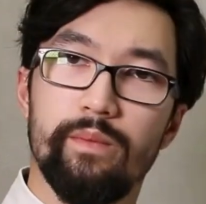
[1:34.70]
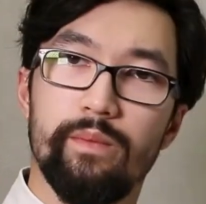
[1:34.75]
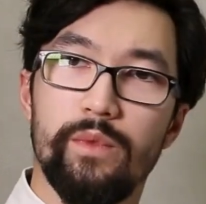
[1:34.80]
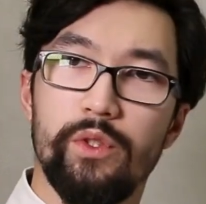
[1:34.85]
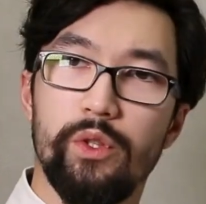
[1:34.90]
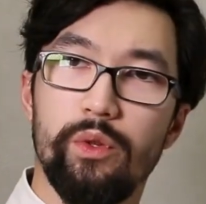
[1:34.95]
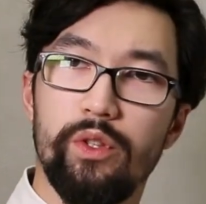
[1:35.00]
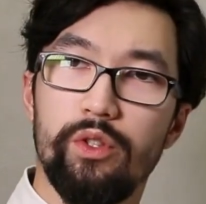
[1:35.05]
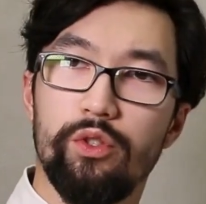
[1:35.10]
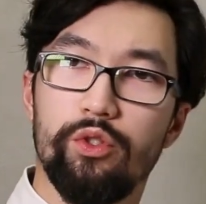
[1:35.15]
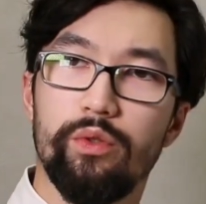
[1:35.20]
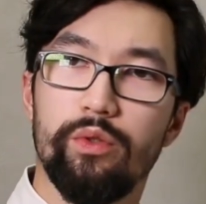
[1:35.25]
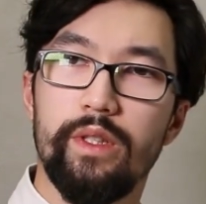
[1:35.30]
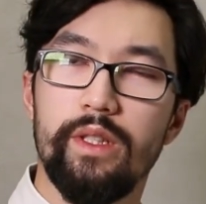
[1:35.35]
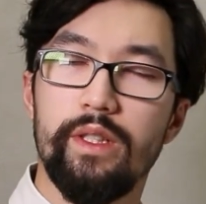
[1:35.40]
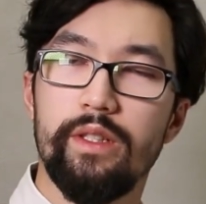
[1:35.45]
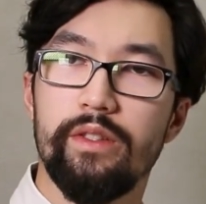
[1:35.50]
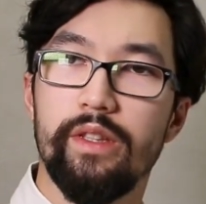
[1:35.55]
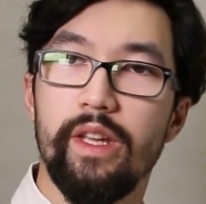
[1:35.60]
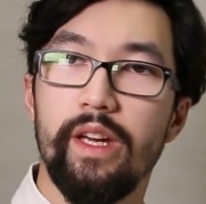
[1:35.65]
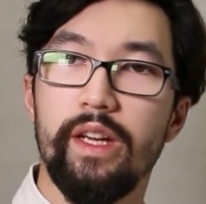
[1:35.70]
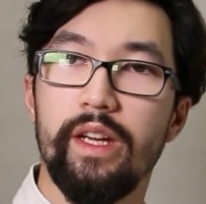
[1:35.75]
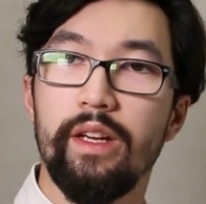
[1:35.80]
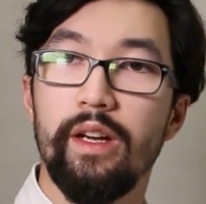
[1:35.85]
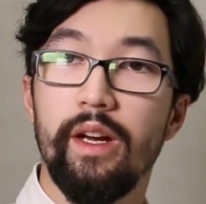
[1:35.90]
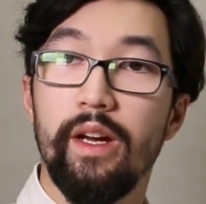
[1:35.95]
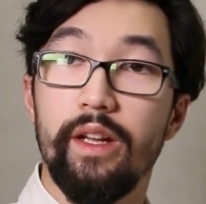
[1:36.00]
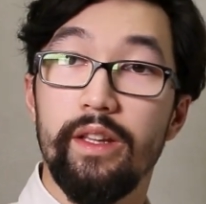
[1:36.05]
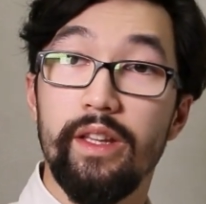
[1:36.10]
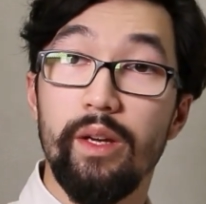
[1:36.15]
So the trees, they,
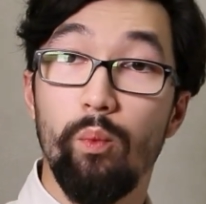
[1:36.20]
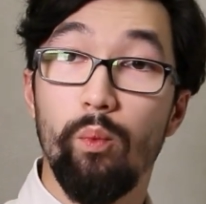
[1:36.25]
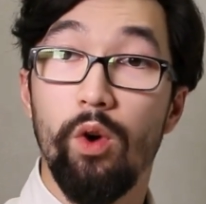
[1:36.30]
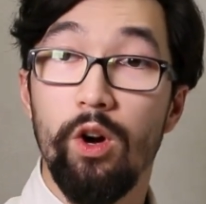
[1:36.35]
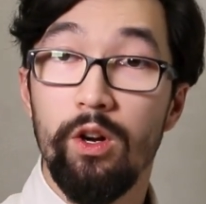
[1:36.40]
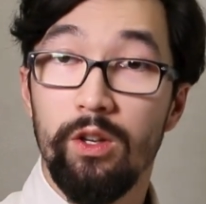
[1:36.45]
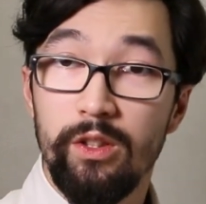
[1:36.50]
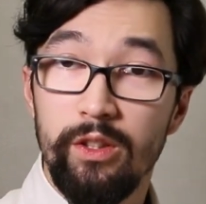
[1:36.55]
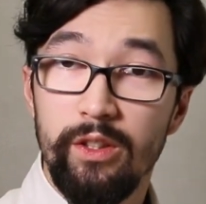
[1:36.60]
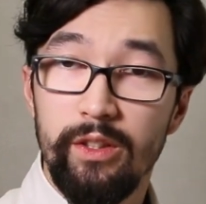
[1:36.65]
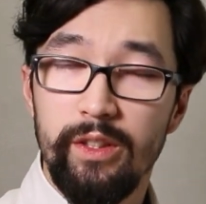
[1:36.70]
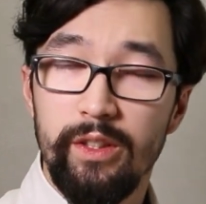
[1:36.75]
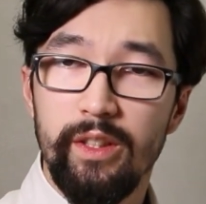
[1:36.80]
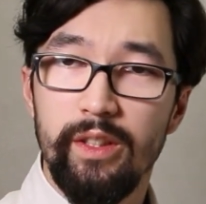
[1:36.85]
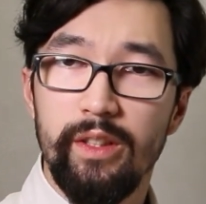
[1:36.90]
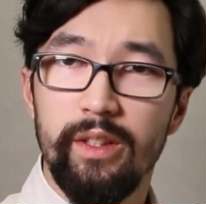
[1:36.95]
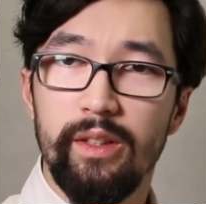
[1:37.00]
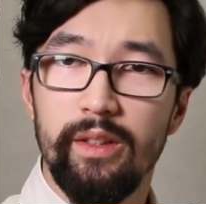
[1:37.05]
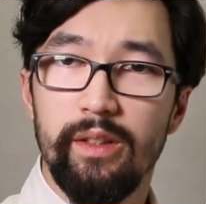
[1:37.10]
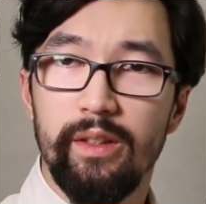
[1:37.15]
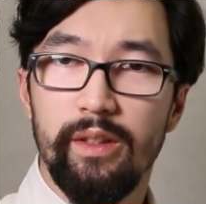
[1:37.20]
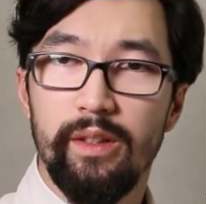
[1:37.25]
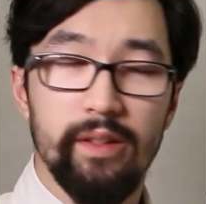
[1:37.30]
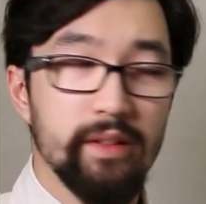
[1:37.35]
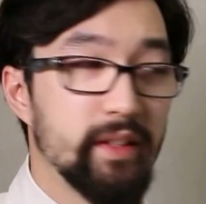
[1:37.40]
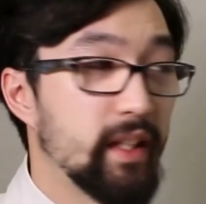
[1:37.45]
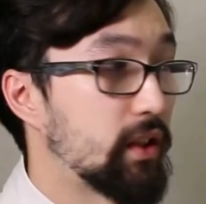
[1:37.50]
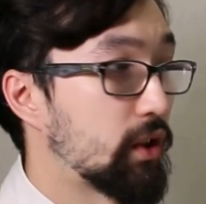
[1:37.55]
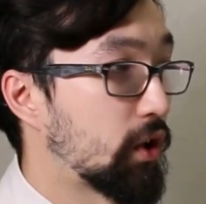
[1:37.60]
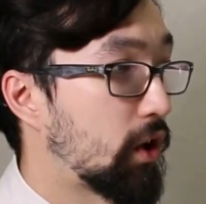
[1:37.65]
they walk,
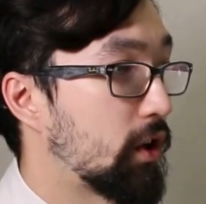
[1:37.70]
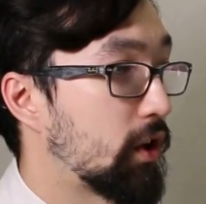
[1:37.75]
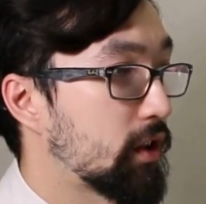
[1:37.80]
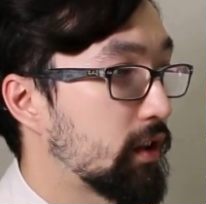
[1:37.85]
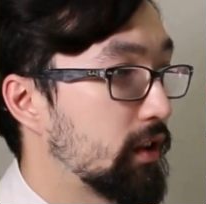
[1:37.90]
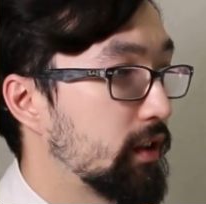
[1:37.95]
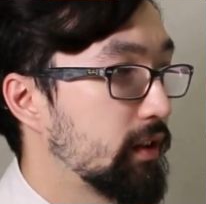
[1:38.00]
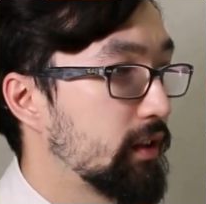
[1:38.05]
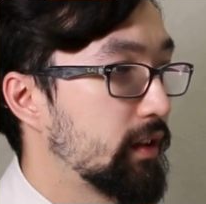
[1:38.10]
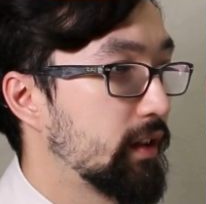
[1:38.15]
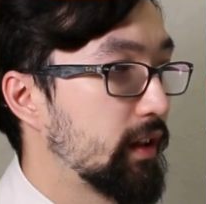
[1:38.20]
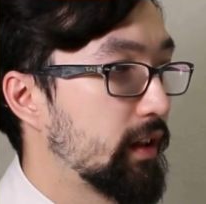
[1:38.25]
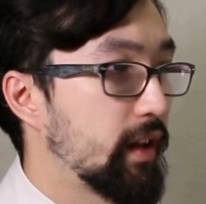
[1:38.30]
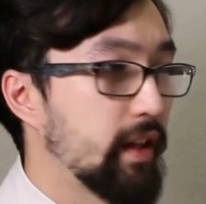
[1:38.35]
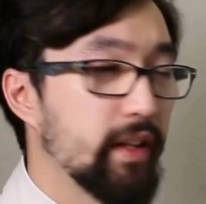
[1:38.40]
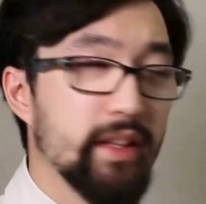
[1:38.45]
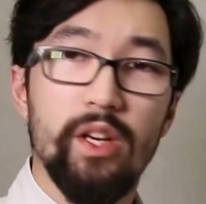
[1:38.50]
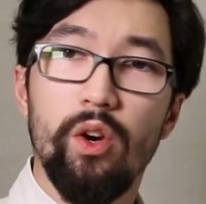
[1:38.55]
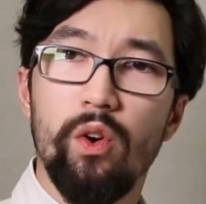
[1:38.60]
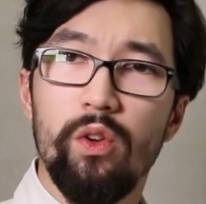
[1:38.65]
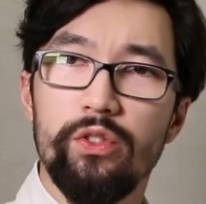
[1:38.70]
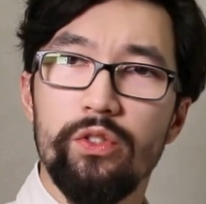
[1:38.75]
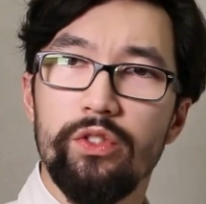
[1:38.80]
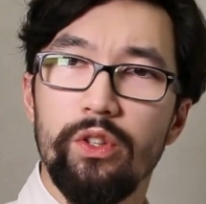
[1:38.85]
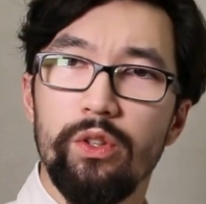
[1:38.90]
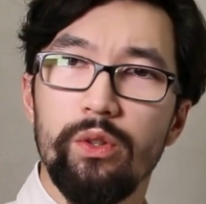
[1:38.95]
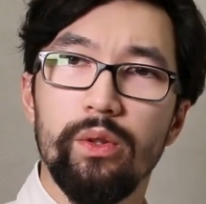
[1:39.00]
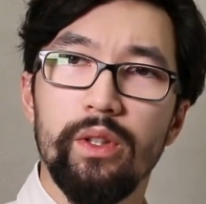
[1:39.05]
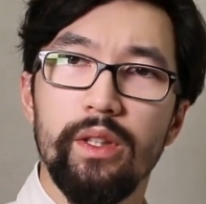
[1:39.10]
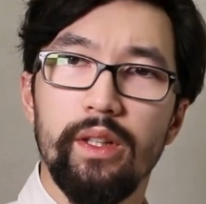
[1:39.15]
they talk, they
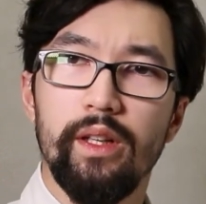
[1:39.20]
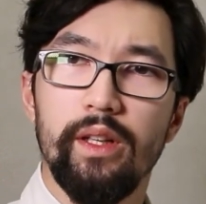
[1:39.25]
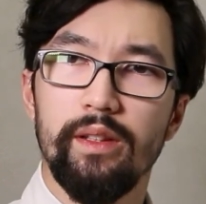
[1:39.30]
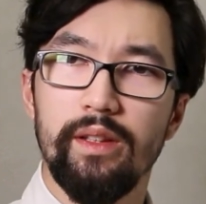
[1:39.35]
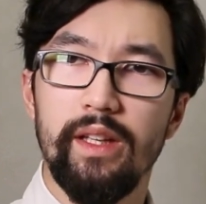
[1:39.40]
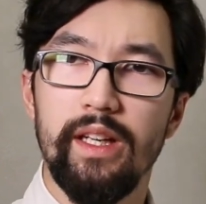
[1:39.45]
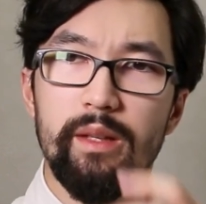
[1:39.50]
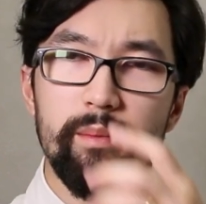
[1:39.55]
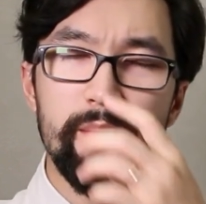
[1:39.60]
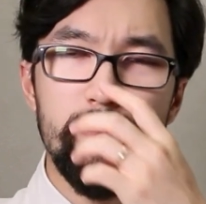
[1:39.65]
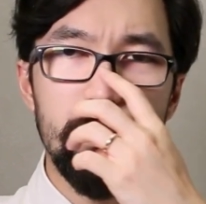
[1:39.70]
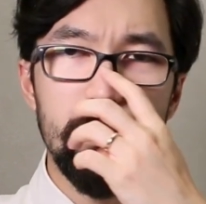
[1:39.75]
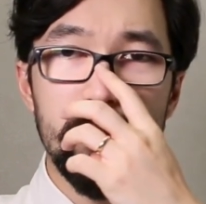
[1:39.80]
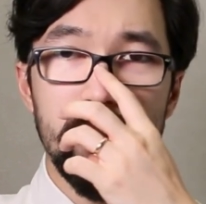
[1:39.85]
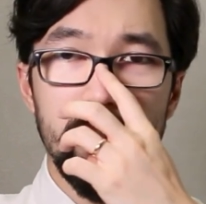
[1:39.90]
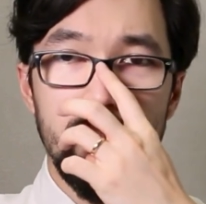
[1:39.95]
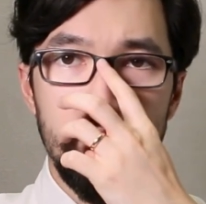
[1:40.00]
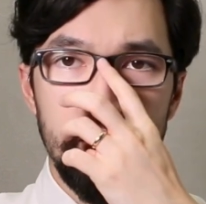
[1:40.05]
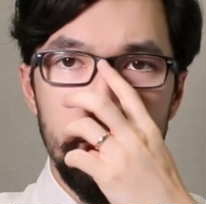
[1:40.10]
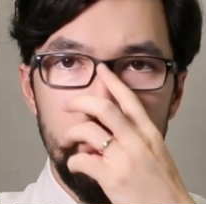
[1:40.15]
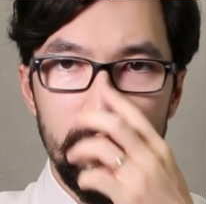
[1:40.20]
also like music.